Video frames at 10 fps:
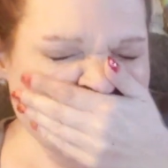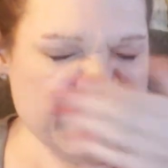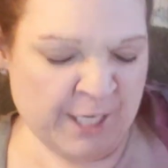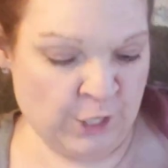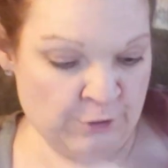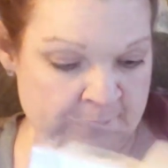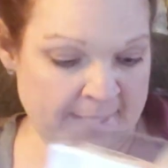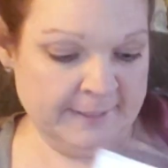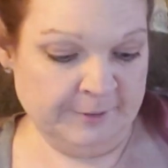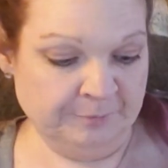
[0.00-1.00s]
excuse
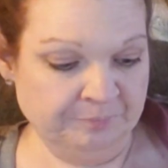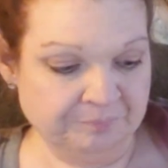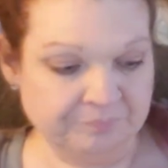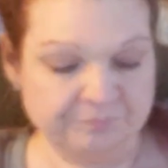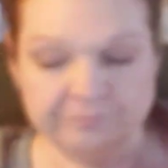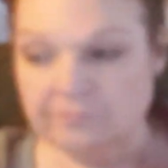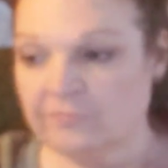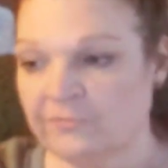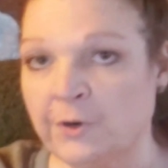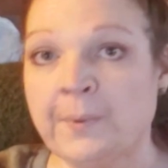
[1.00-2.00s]
me,
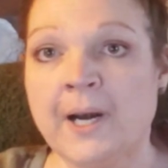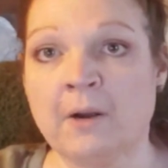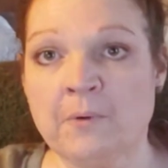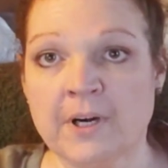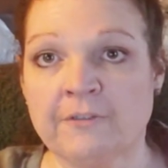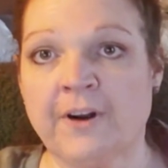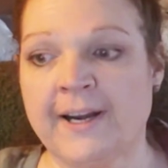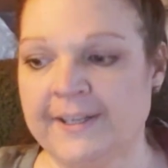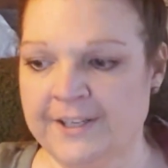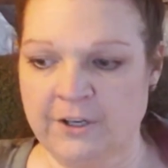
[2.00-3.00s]
for when I want to
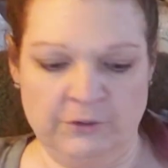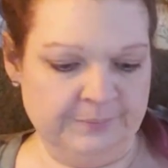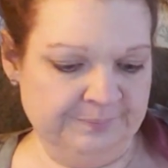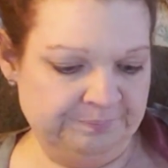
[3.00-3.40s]
write a note.